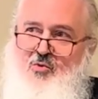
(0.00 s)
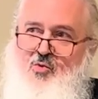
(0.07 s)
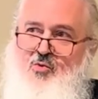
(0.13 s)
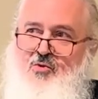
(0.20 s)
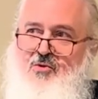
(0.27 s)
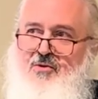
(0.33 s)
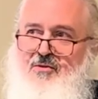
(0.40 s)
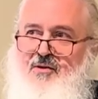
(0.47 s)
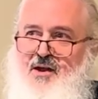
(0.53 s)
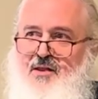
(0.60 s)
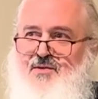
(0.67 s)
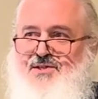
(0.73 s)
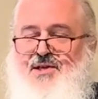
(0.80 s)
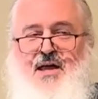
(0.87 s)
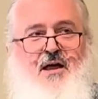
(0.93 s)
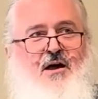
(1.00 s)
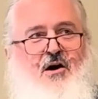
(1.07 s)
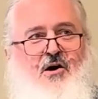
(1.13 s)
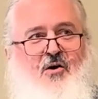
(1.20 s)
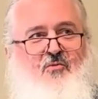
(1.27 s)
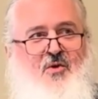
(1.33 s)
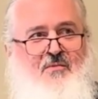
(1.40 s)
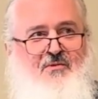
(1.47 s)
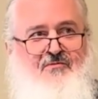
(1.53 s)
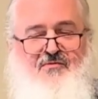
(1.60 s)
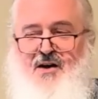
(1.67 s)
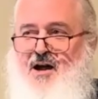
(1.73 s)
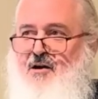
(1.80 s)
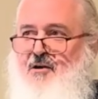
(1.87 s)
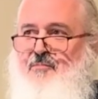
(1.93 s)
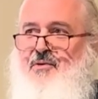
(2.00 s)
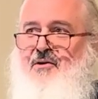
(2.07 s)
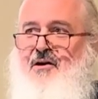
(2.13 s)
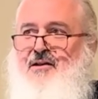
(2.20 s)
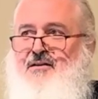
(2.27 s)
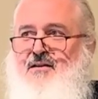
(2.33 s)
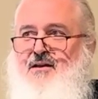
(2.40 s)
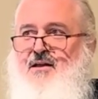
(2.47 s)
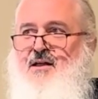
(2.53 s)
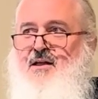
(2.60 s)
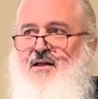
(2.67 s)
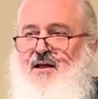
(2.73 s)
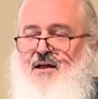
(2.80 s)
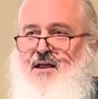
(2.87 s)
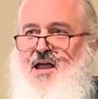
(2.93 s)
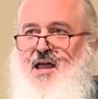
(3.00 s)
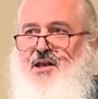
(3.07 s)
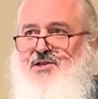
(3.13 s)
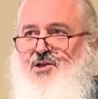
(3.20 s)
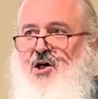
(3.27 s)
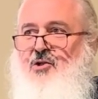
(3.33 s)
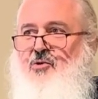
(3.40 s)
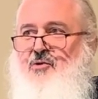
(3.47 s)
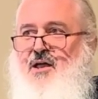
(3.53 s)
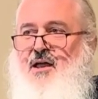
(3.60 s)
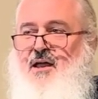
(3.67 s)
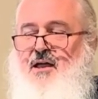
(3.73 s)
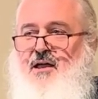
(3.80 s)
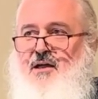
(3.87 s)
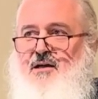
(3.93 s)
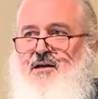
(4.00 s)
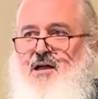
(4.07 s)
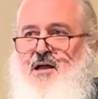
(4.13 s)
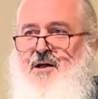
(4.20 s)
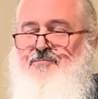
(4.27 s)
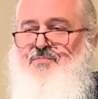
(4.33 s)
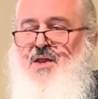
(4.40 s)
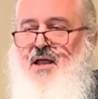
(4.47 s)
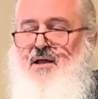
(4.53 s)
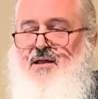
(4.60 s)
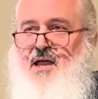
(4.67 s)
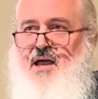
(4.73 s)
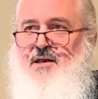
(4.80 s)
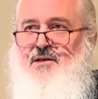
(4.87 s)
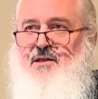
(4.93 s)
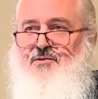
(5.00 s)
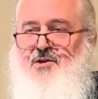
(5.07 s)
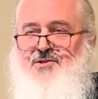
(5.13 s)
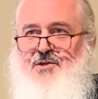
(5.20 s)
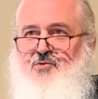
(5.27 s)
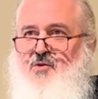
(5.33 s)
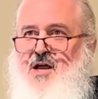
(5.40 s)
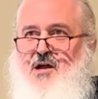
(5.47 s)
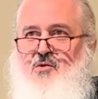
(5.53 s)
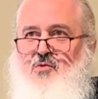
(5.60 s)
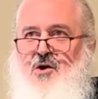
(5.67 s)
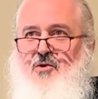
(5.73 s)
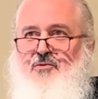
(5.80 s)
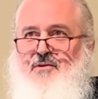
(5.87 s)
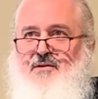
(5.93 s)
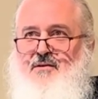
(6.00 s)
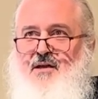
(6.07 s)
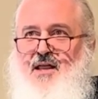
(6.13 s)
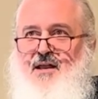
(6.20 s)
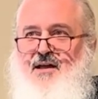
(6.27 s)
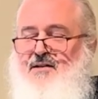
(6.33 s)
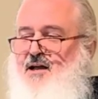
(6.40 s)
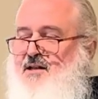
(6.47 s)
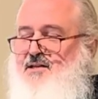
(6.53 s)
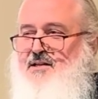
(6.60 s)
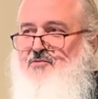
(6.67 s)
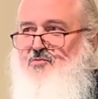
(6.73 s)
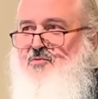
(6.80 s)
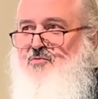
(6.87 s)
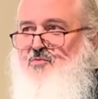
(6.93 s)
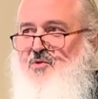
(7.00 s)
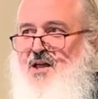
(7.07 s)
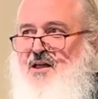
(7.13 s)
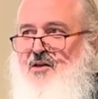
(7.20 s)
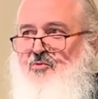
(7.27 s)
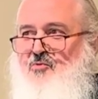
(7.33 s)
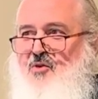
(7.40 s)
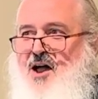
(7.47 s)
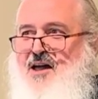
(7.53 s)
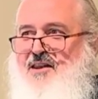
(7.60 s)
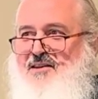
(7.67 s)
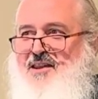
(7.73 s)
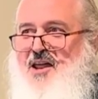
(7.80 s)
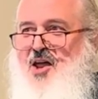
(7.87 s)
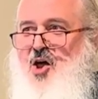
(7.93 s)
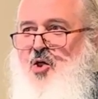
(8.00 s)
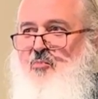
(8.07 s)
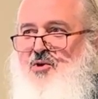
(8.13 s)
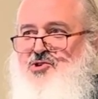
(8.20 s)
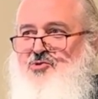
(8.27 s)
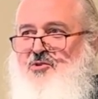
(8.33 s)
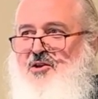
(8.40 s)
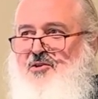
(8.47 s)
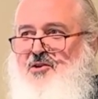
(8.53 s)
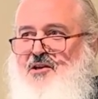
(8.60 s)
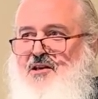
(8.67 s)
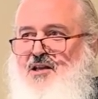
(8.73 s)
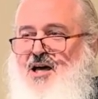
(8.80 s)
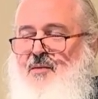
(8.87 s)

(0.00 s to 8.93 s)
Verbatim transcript: to war and say, oh, we've been fired upon and it's all okay. And there's a great quote, and I, I didn't uh, write it down, but you can look it